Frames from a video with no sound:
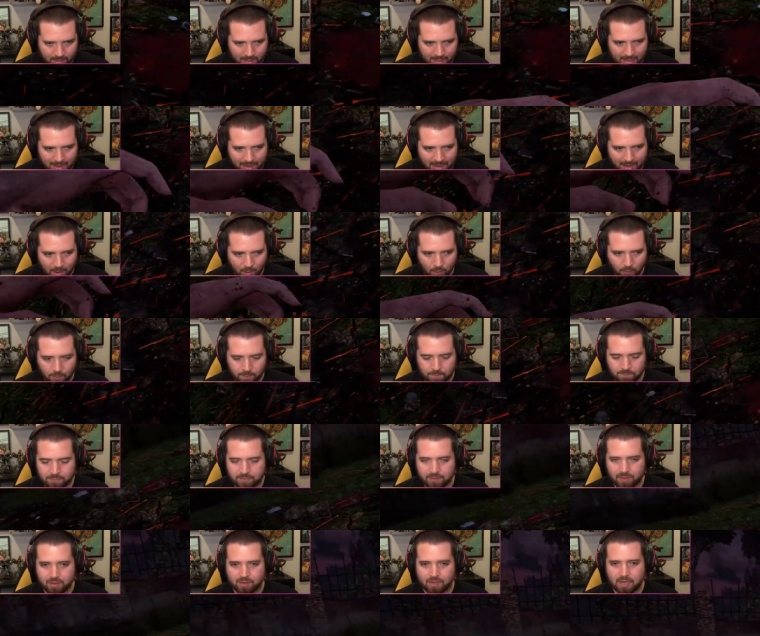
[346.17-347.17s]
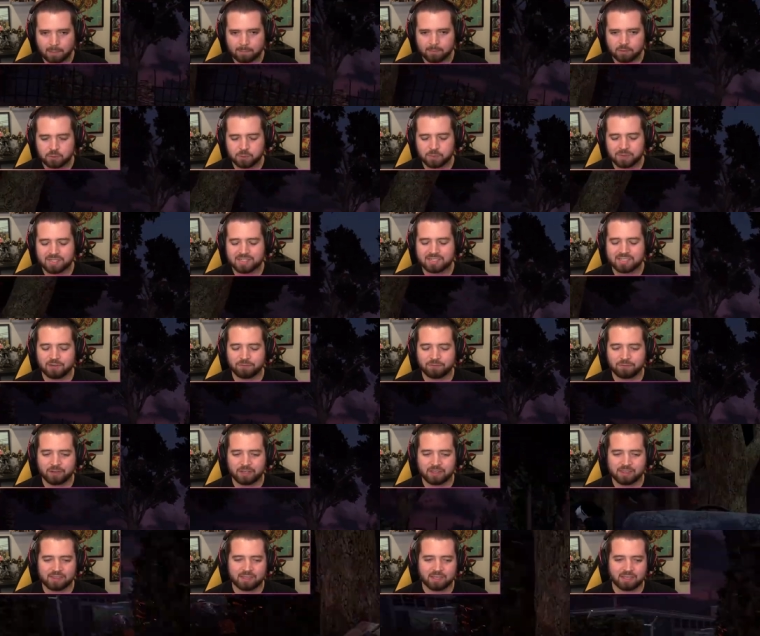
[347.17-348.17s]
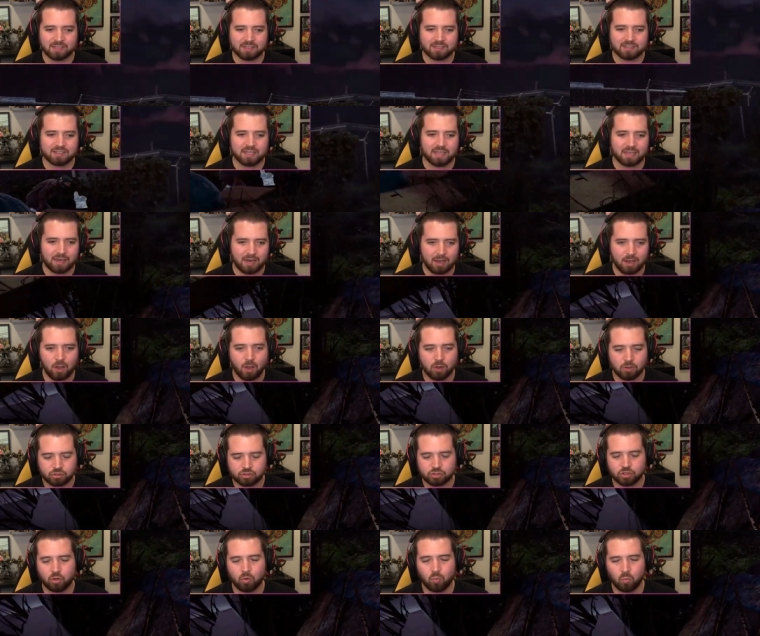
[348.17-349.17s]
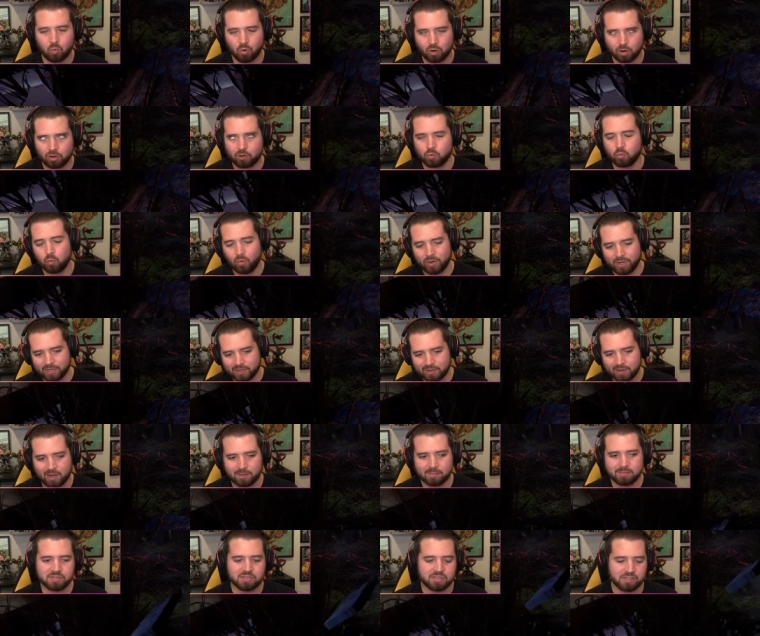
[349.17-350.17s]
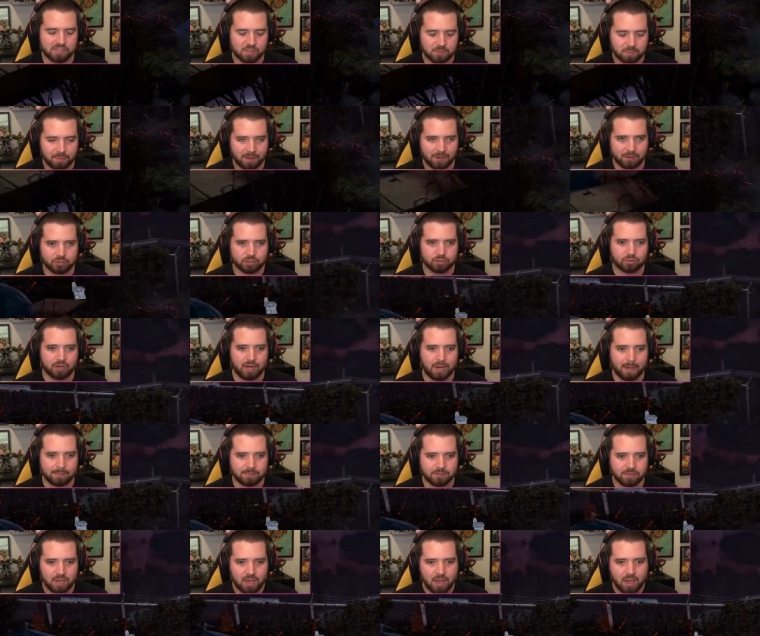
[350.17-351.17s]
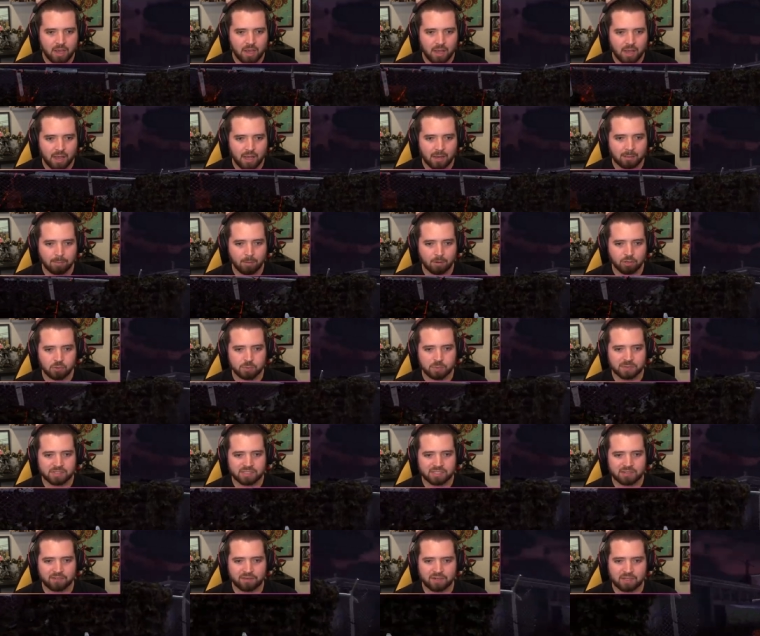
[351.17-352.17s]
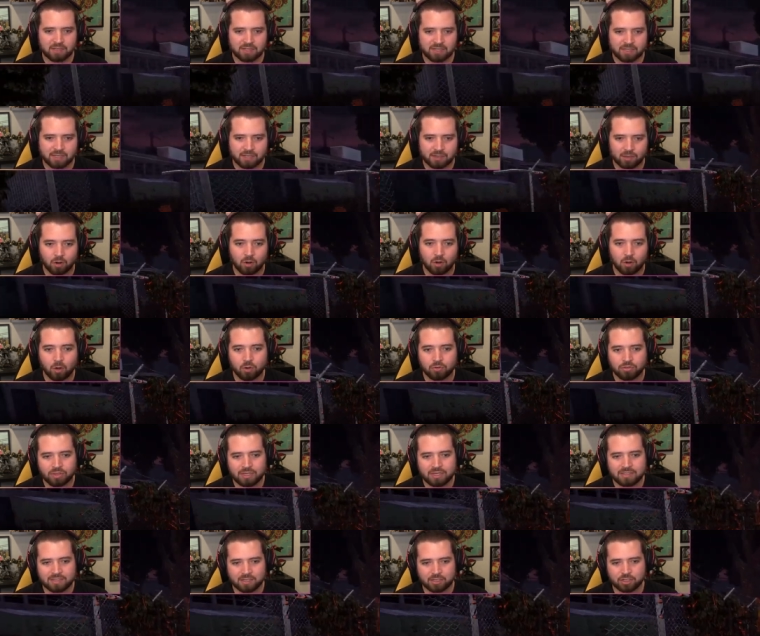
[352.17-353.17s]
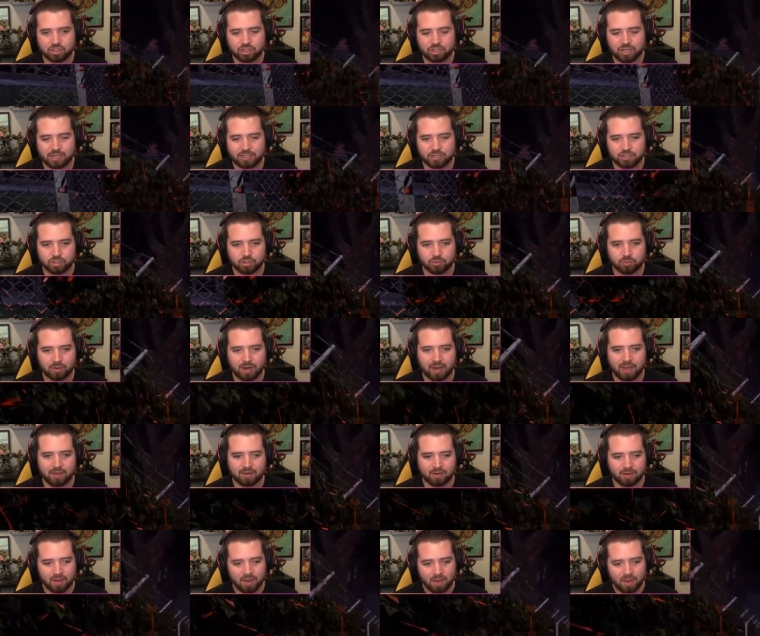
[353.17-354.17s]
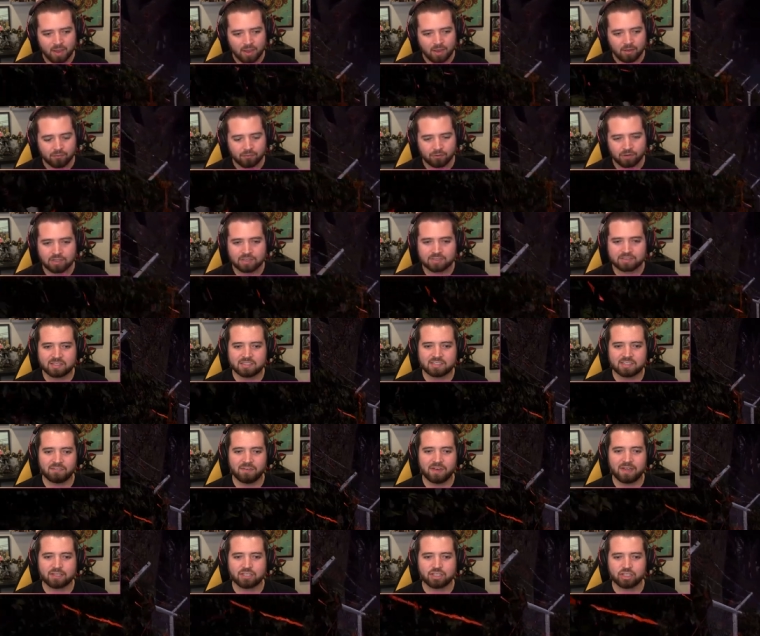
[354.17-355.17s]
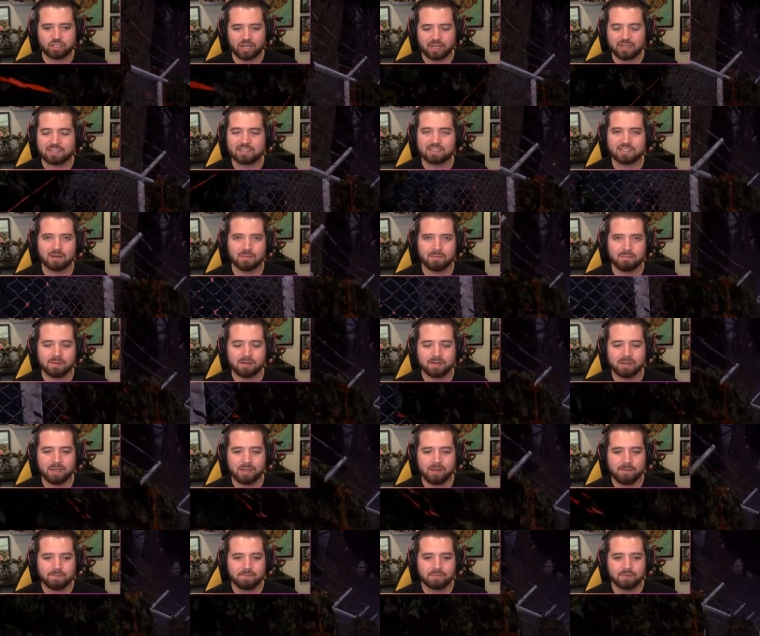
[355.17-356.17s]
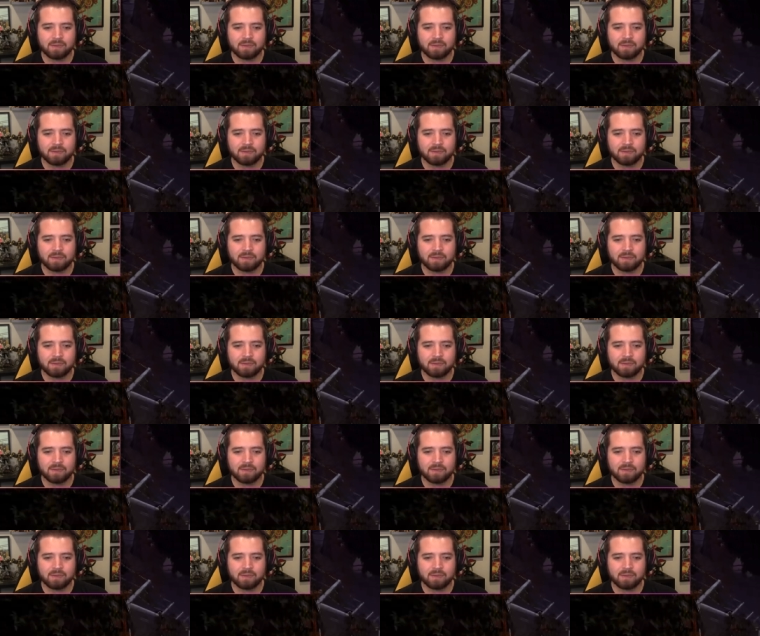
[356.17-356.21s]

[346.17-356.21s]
Ow. Couple specific things that also work when it comes to these bear traps. Uh, most specifically, are, are things that change it around. For instance, if I chase somebody,